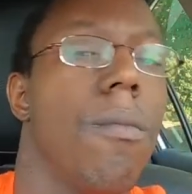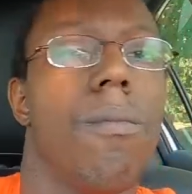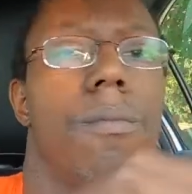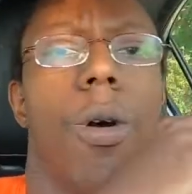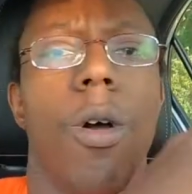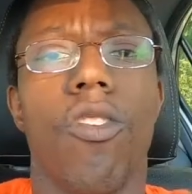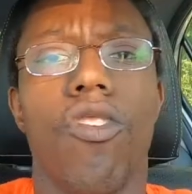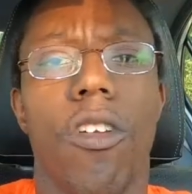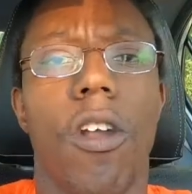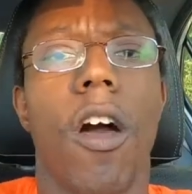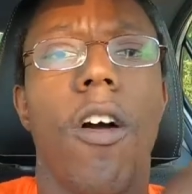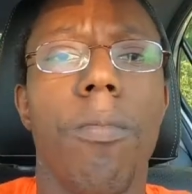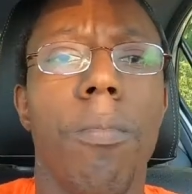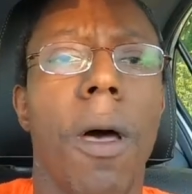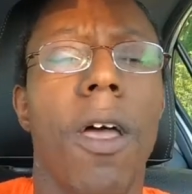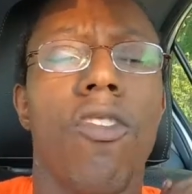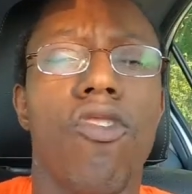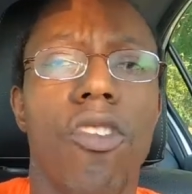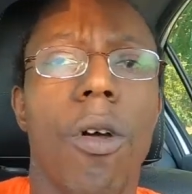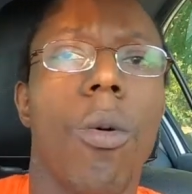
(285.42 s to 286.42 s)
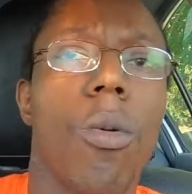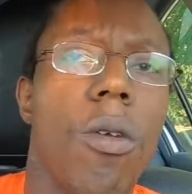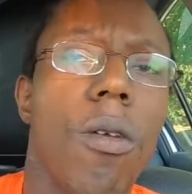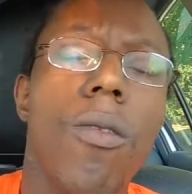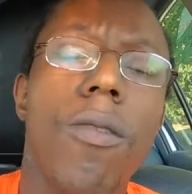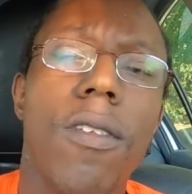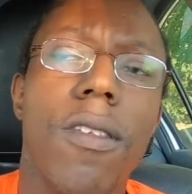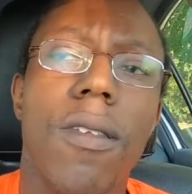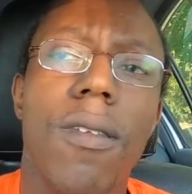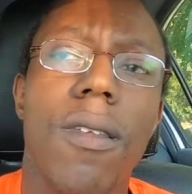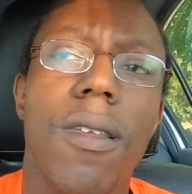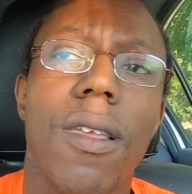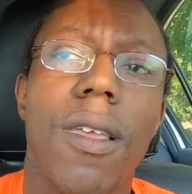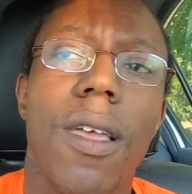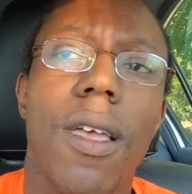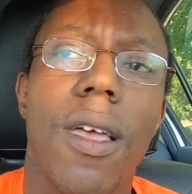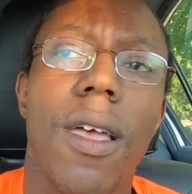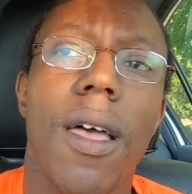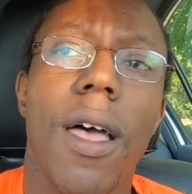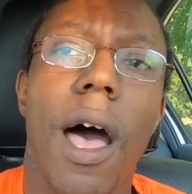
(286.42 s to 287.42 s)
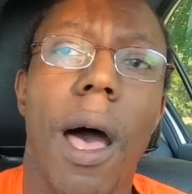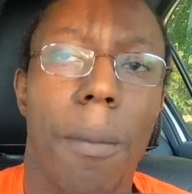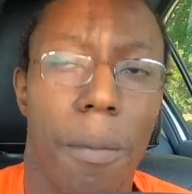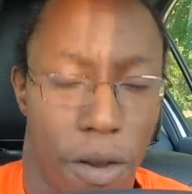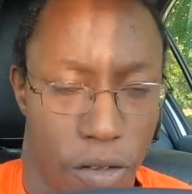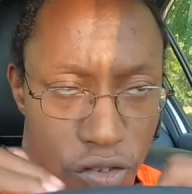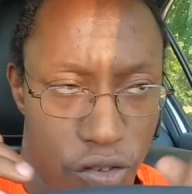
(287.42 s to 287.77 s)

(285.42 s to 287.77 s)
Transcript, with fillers: brush it off my shoulders. I'm going